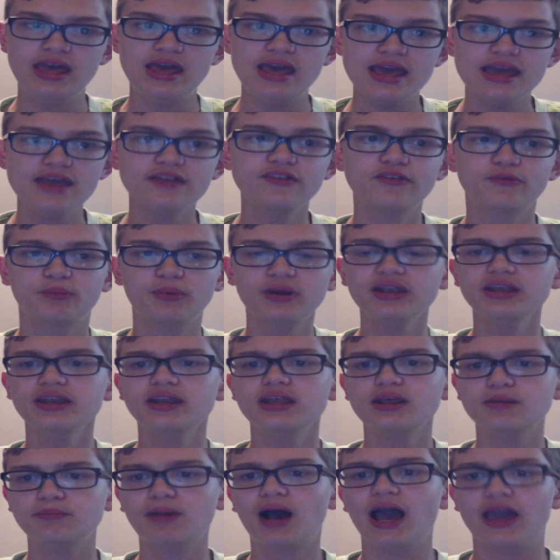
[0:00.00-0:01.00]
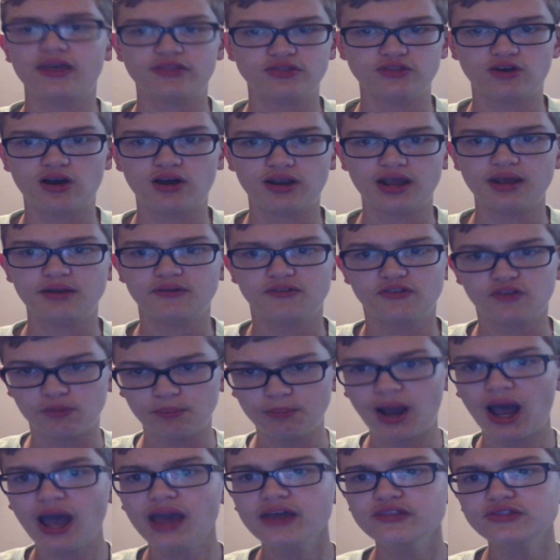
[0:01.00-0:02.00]
It's written in Python, and so
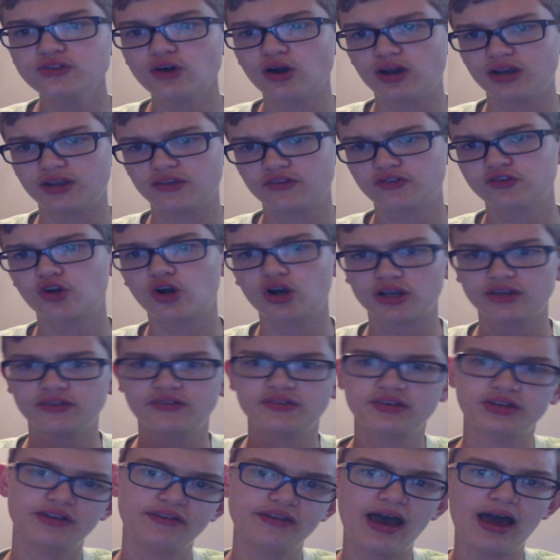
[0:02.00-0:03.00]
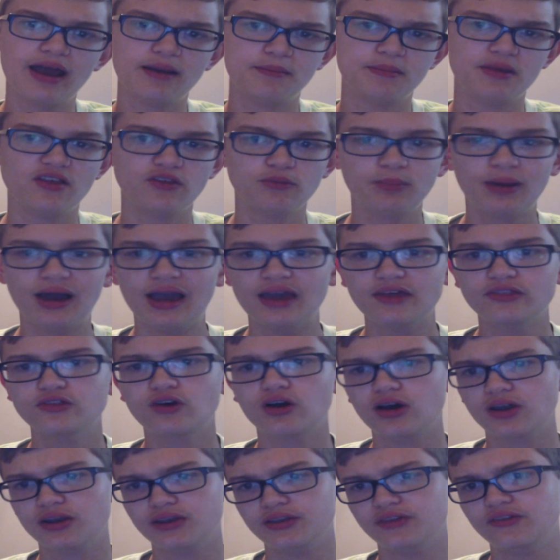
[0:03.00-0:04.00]
Python is talking to the database.
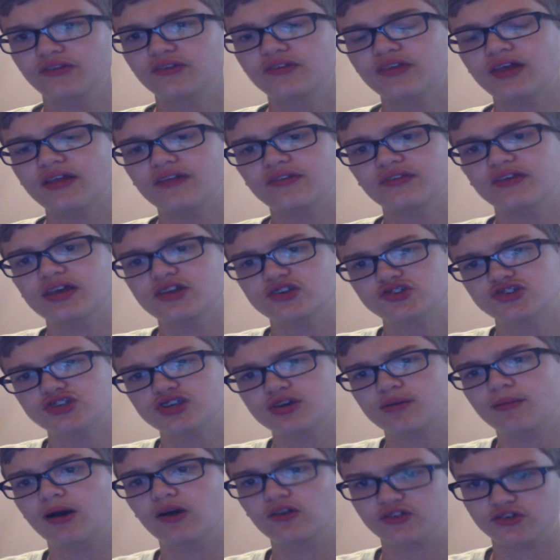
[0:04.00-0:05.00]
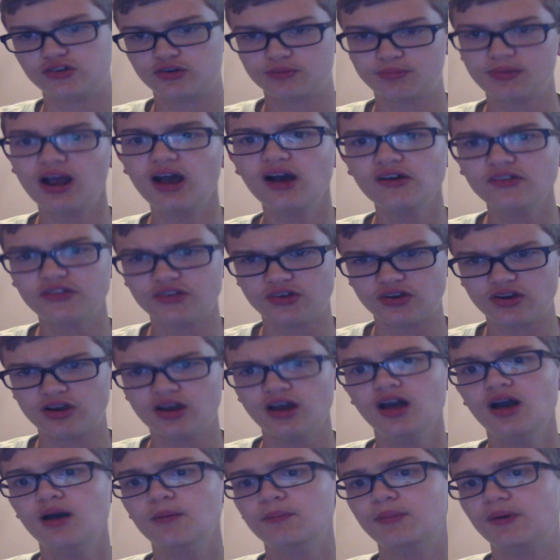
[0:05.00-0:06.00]
Python sends HTML to your browser,
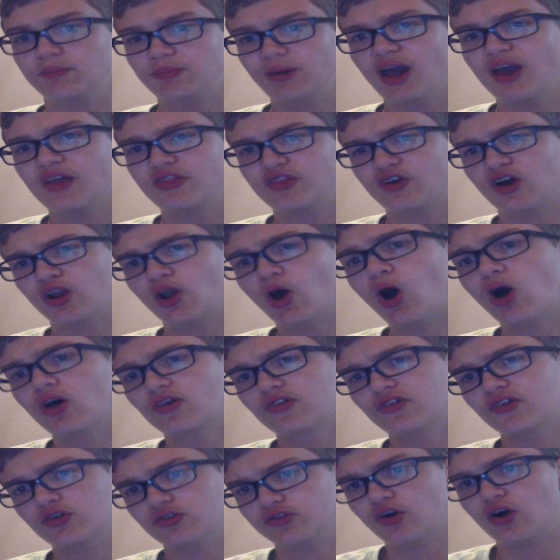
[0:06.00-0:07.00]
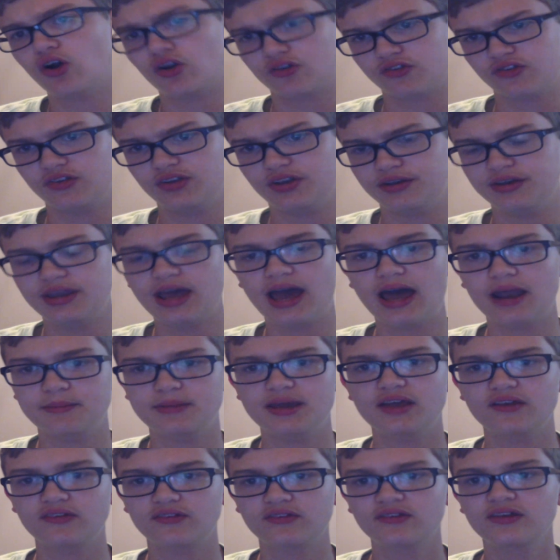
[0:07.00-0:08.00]
but Python also talks to the
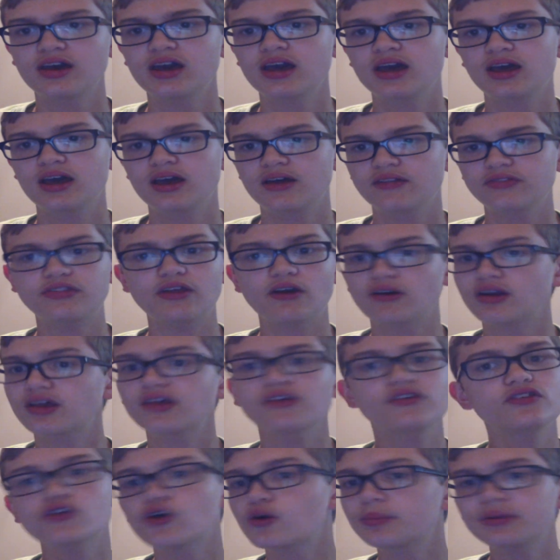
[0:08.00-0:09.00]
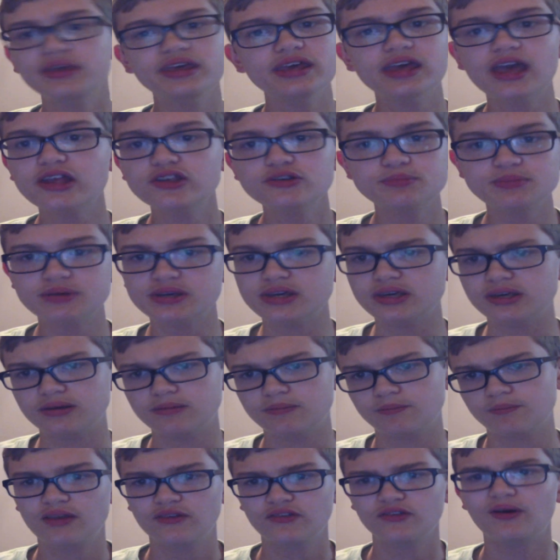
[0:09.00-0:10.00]
database. There is no PHP.
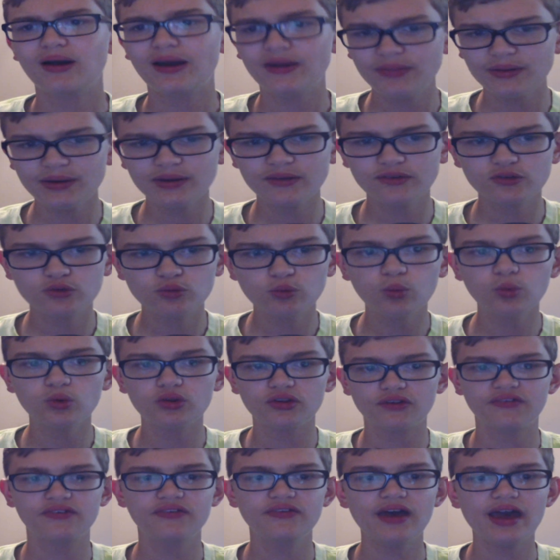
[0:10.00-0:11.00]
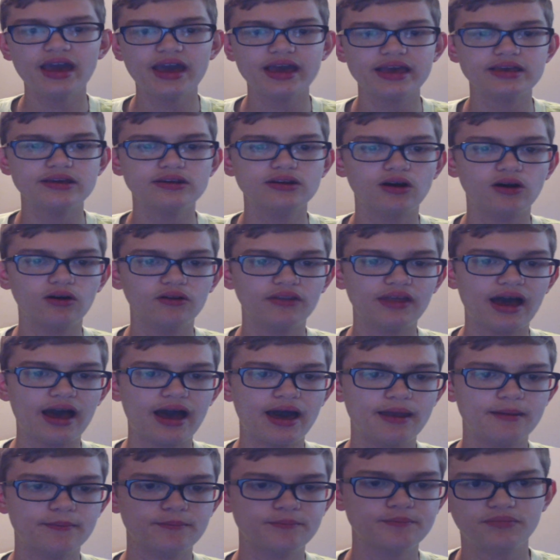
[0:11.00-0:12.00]
So I think it's cool to say,
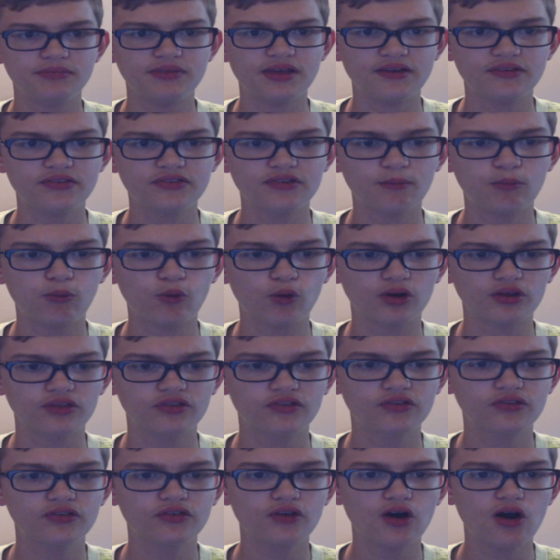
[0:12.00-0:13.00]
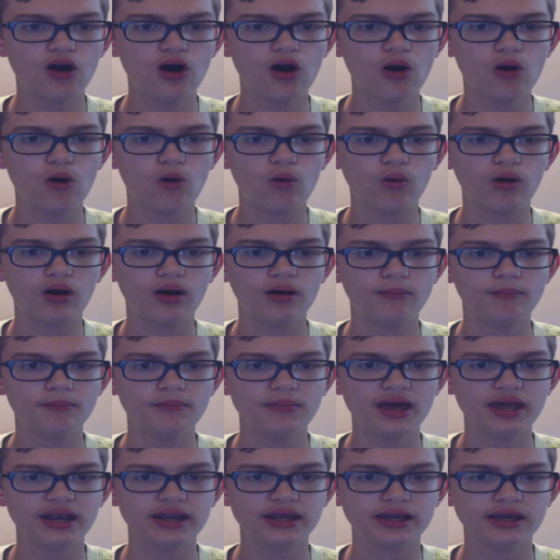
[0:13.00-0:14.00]
that they support so
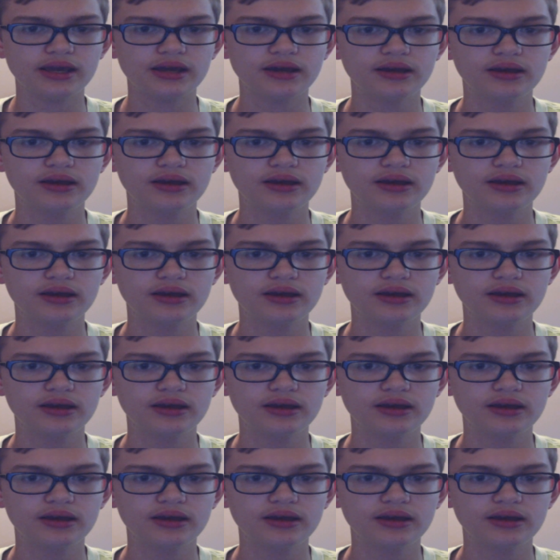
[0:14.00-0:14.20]
many